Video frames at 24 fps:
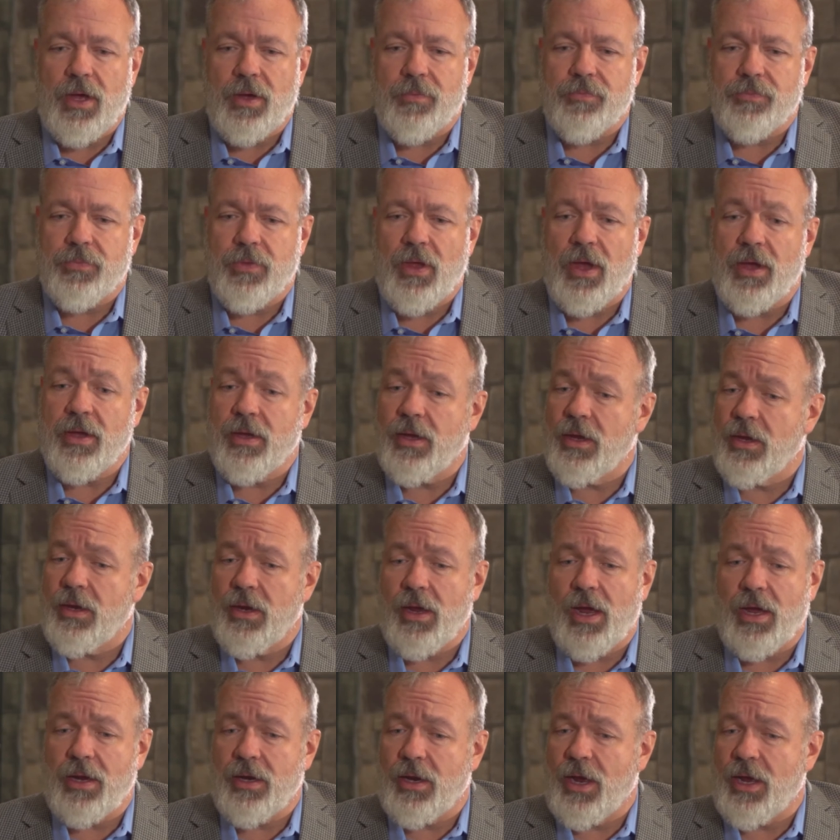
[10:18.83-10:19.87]

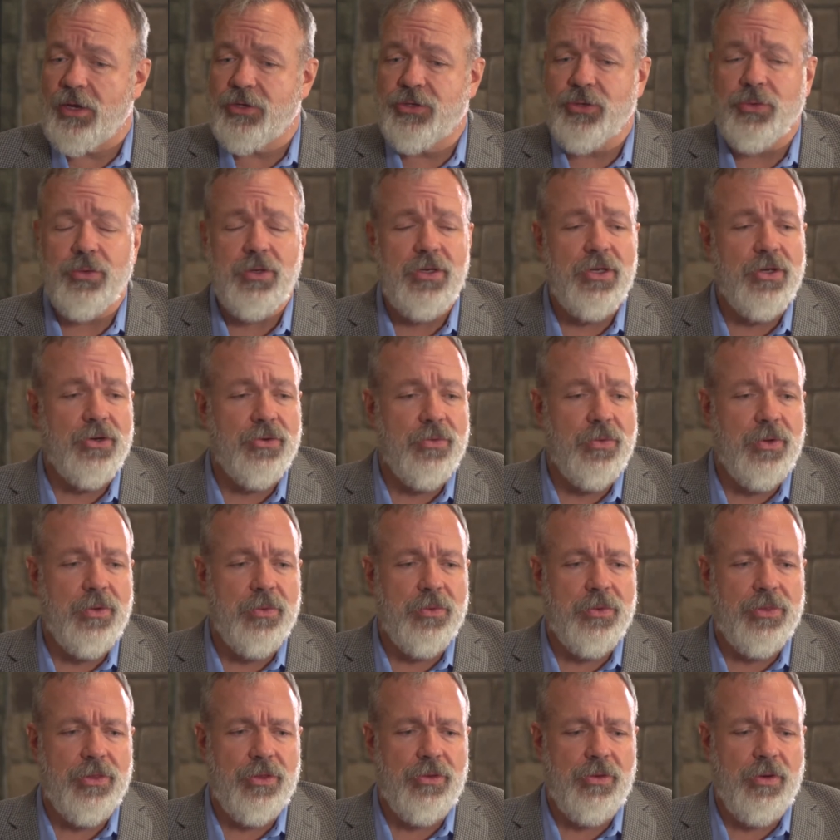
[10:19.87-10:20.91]
I totally agree with
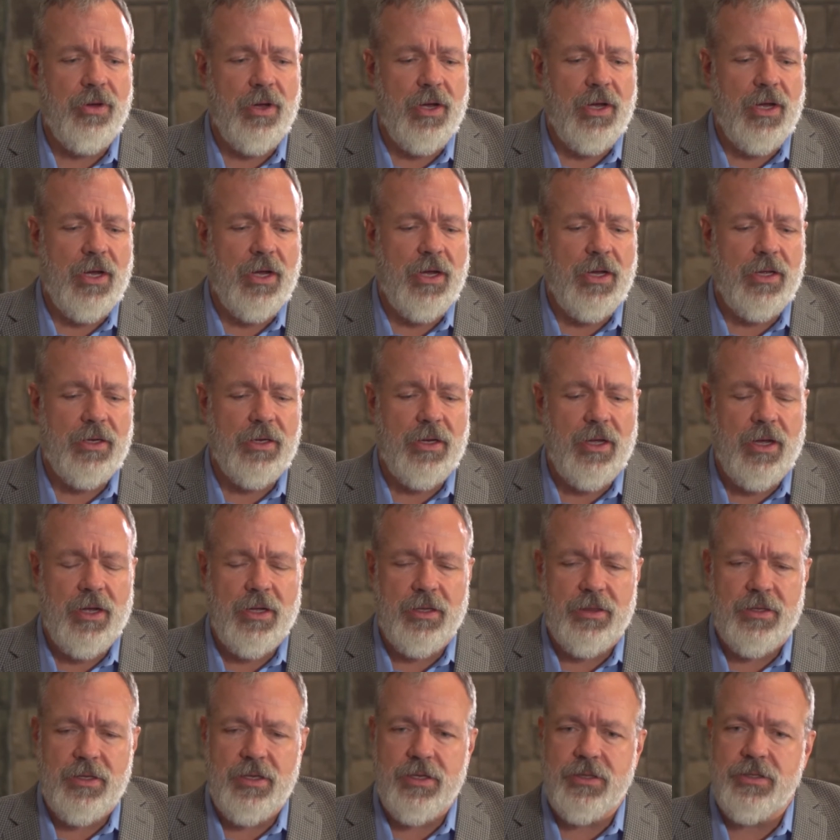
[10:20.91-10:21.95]
you on the
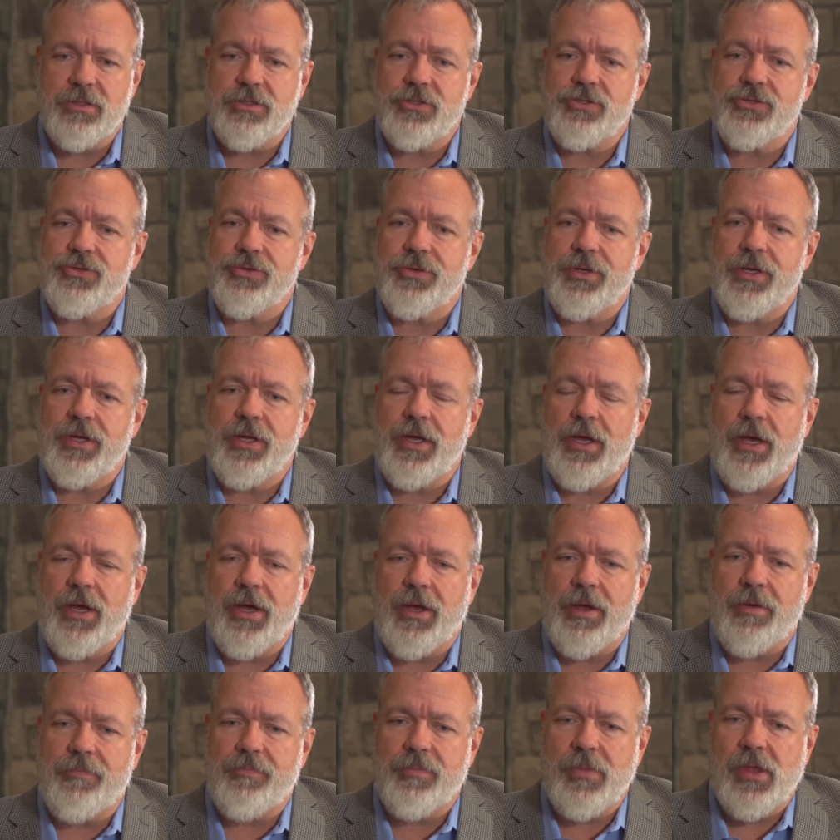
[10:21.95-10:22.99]
industry.
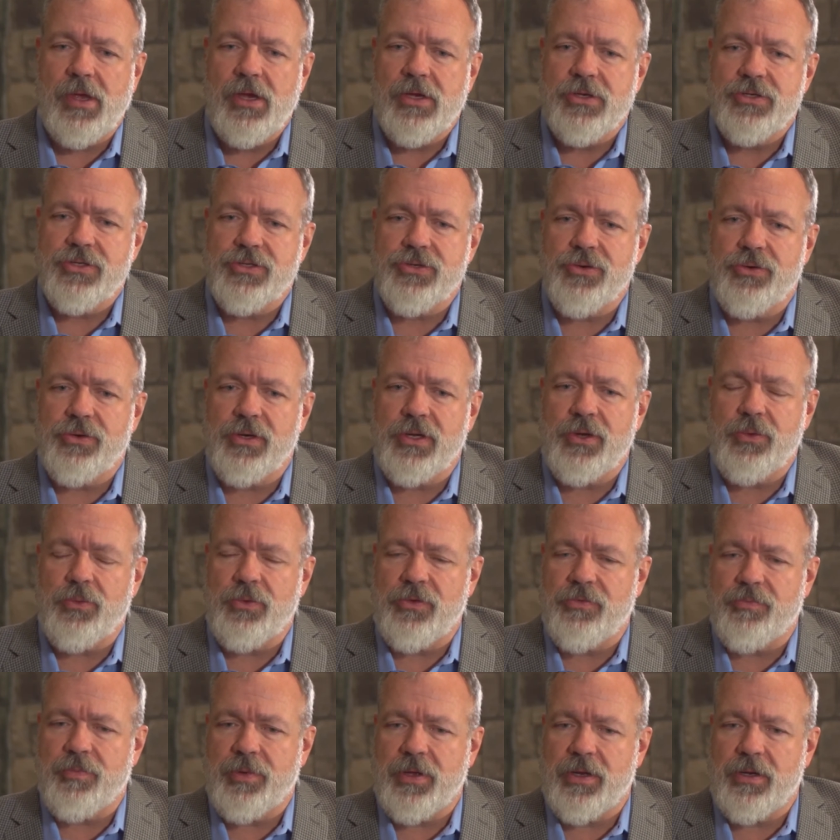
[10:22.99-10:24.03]
Certainly, we've
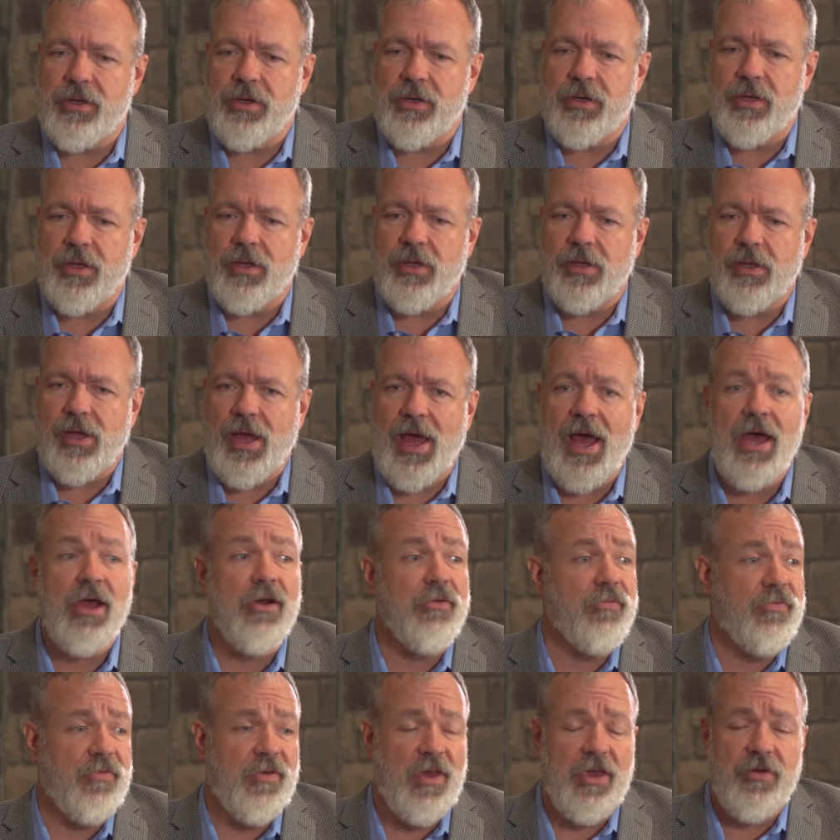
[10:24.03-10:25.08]
been out of
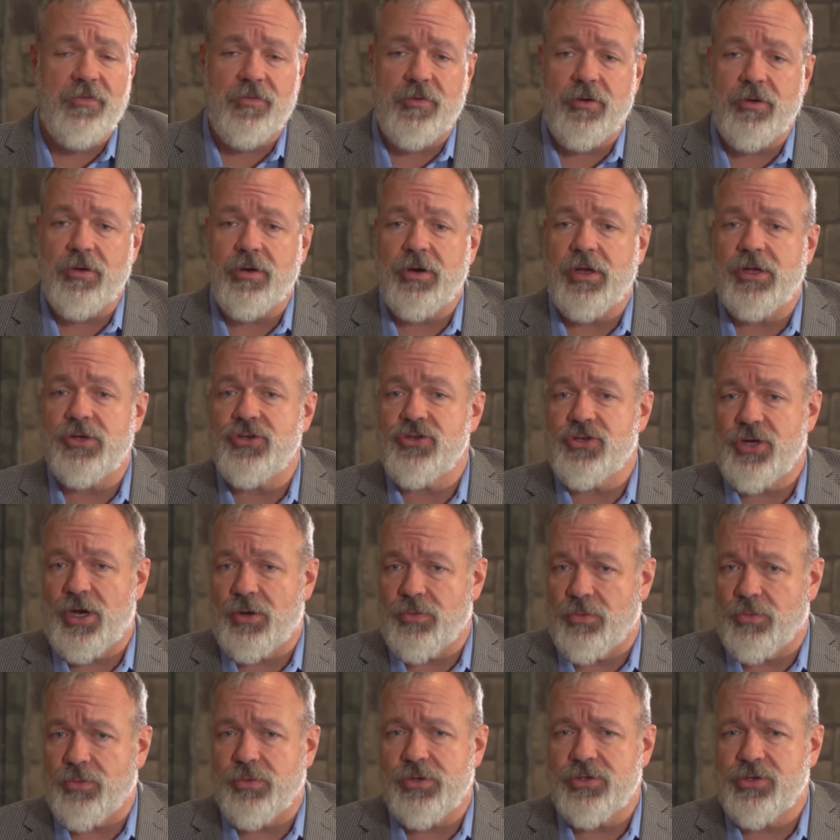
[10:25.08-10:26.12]
favor in general,
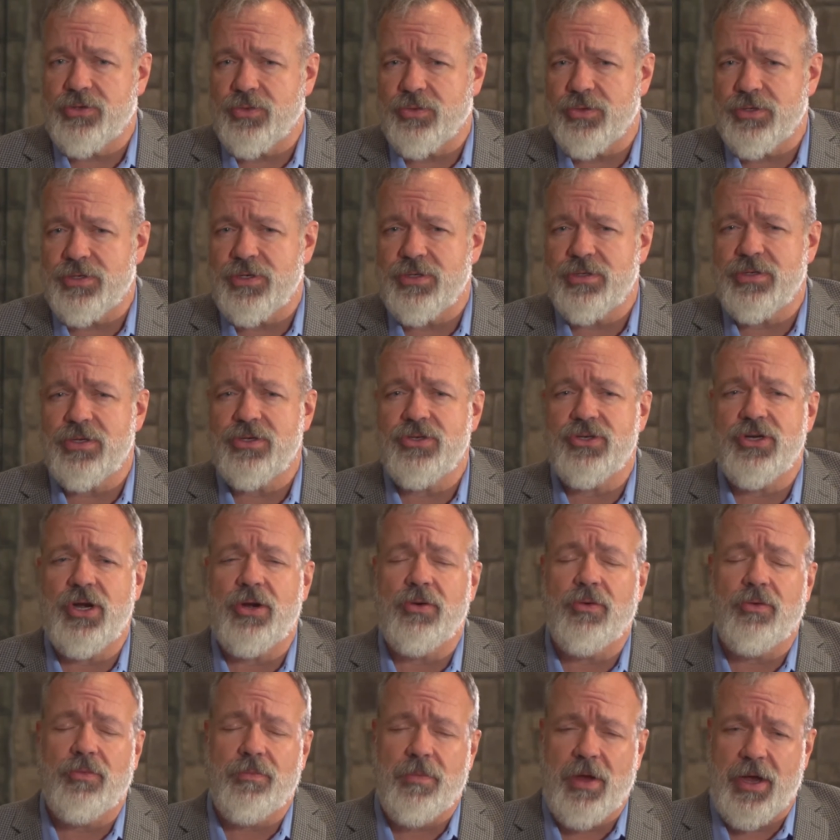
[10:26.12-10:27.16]
resources in general,
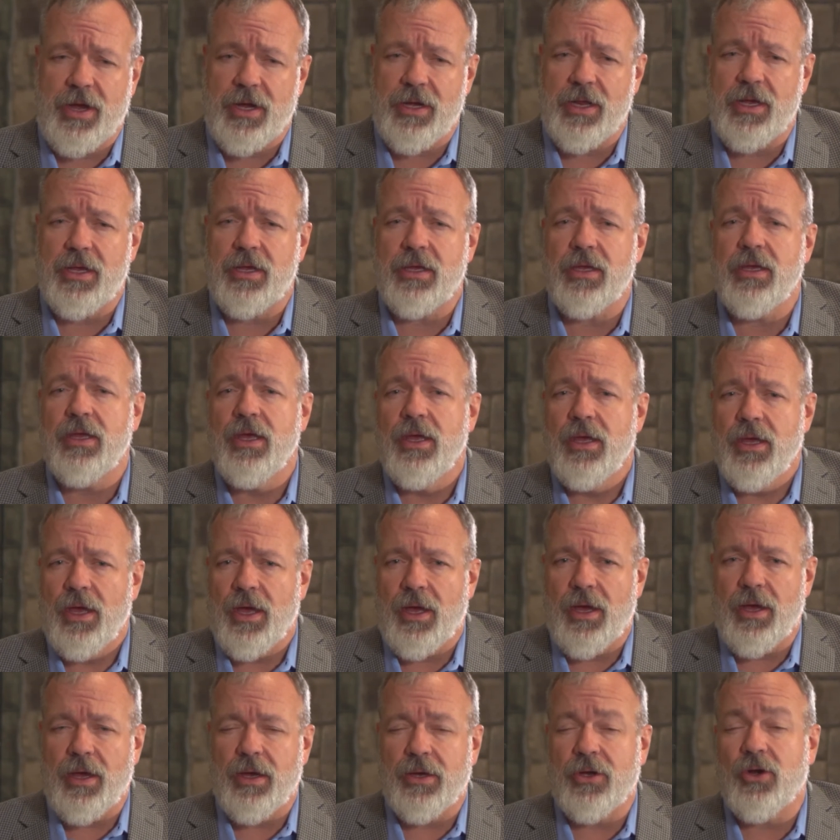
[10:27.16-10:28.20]
mining,
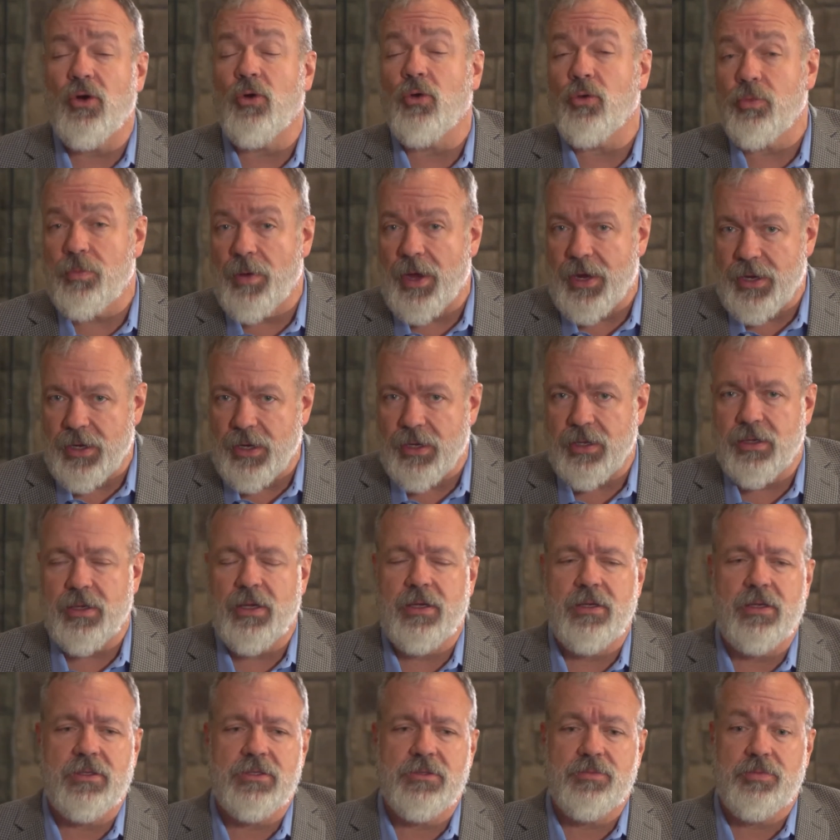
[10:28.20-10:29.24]
gold mining
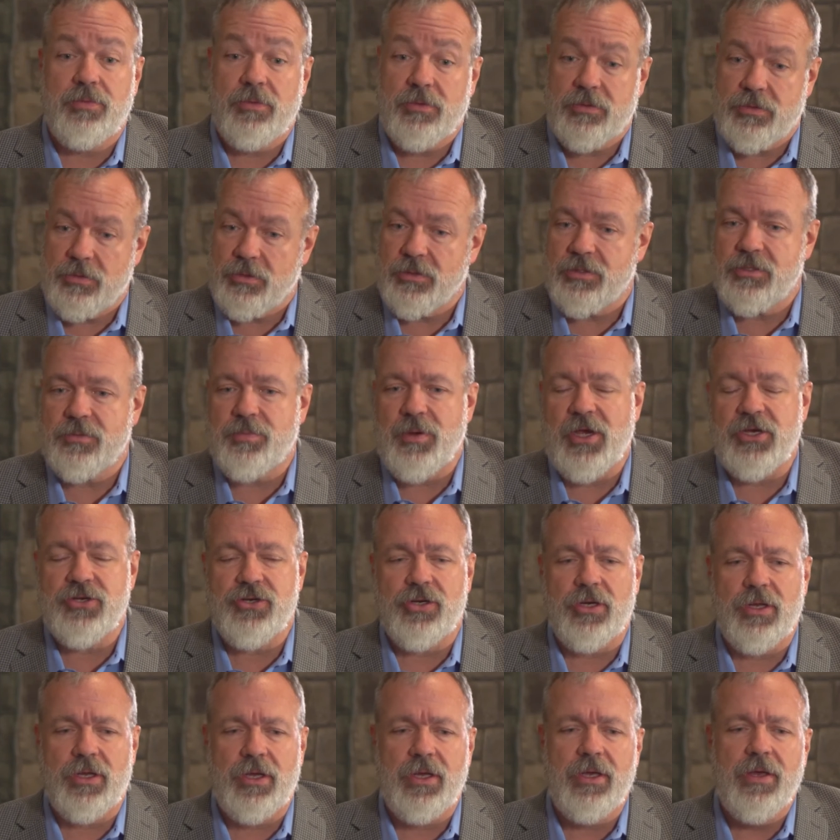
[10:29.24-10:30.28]

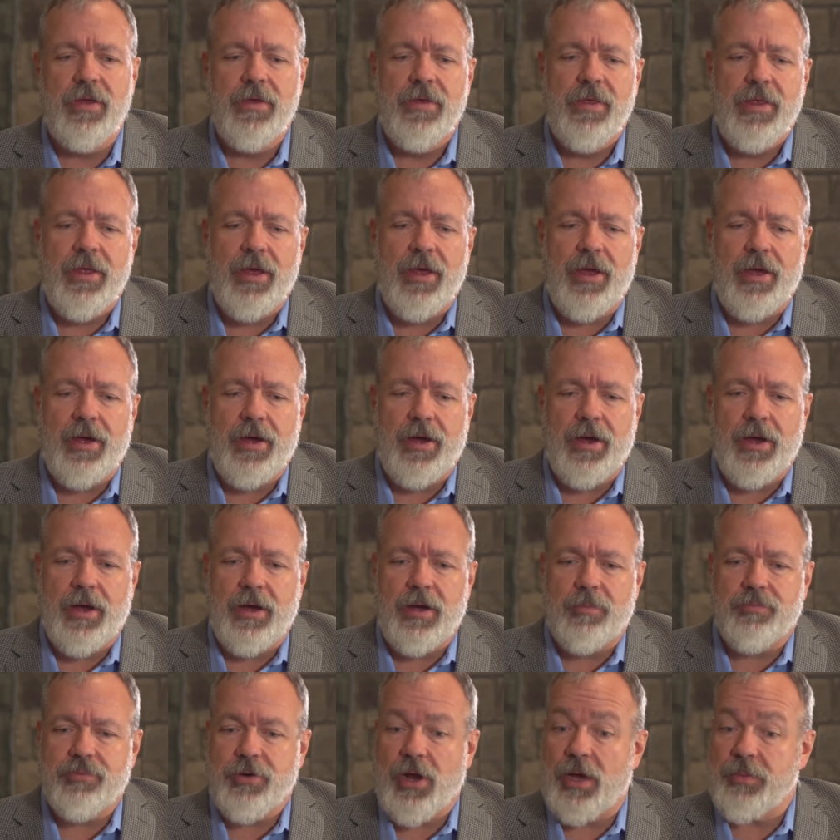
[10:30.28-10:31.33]
especially.
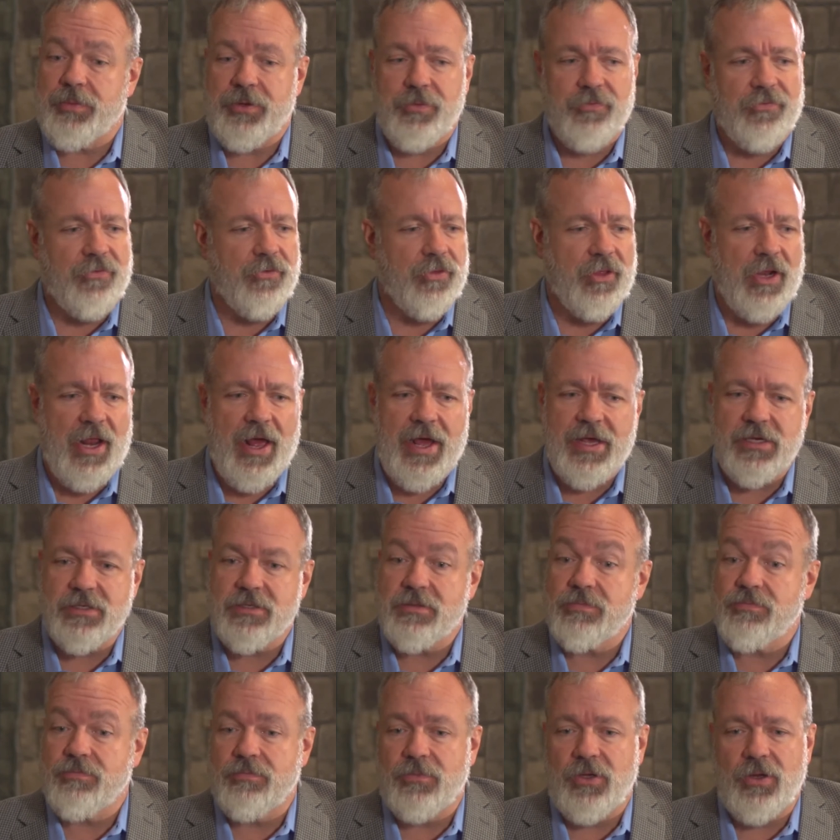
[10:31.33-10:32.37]
Probably for the last,
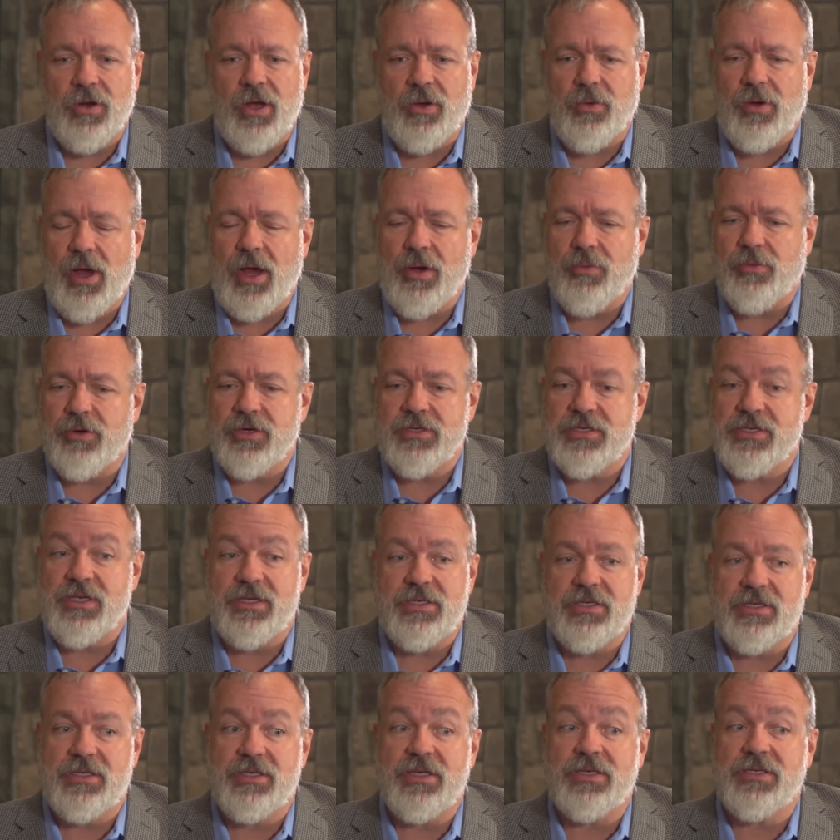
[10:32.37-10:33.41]
I want to say
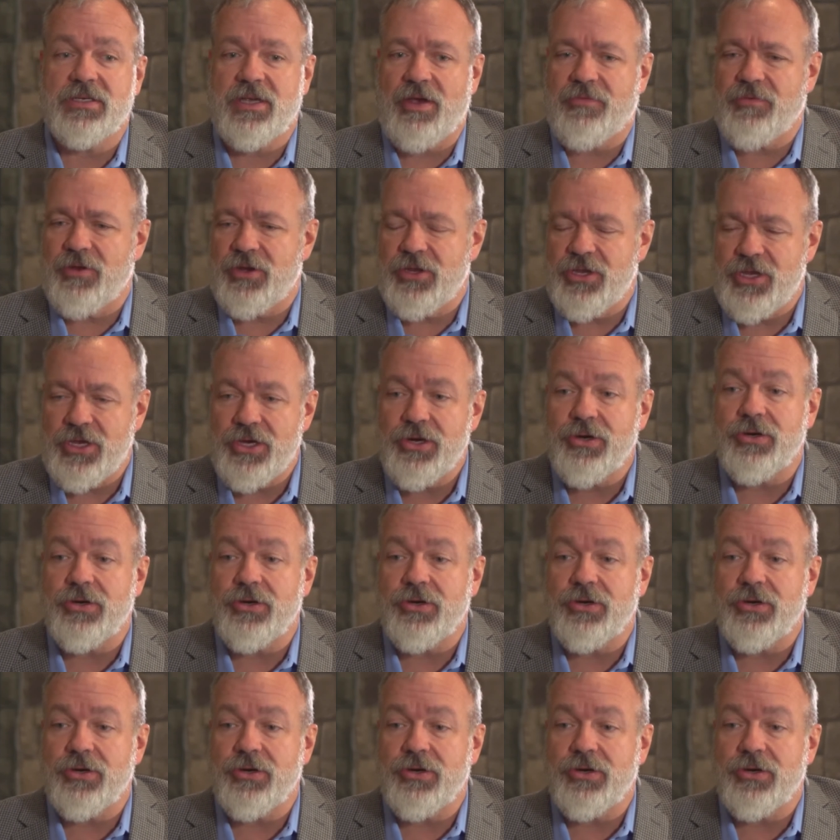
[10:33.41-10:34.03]
6-7 years.